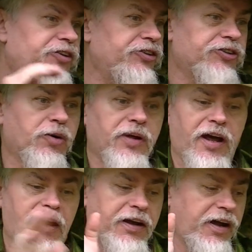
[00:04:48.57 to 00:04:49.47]
It's just going to be
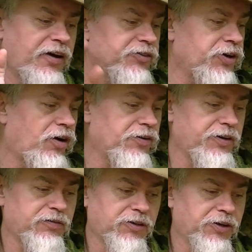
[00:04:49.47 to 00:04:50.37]
hanging out,
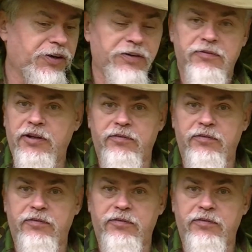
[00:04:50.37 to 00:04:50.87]
talking, cooking,